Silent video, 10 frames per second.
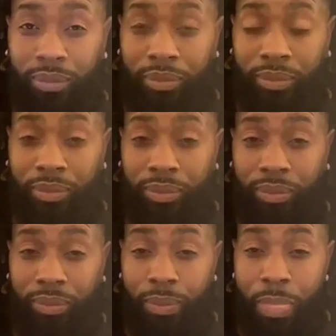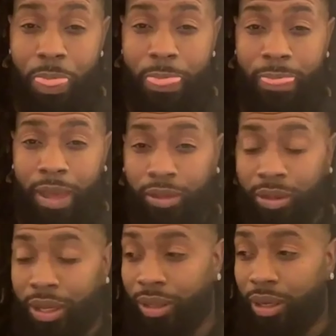You said what?
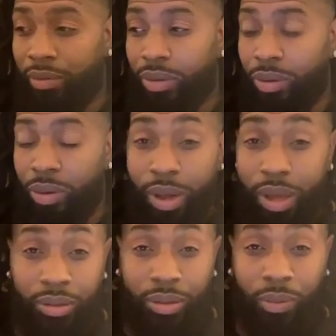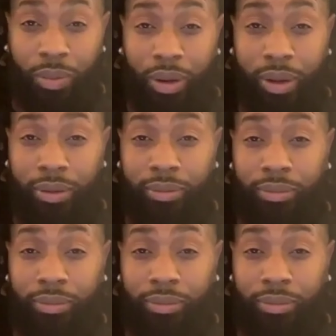Let's let's interview you. How that's gonna work out?